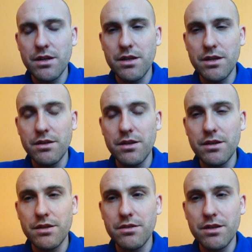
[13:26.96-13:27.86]
You know,
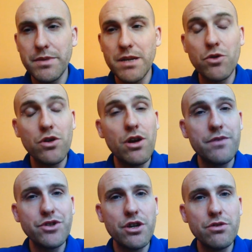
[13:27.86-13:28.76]
there's not going to be any more
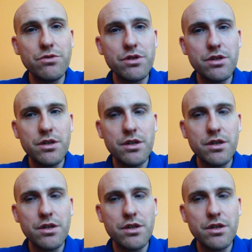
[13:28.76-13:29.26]
live shows.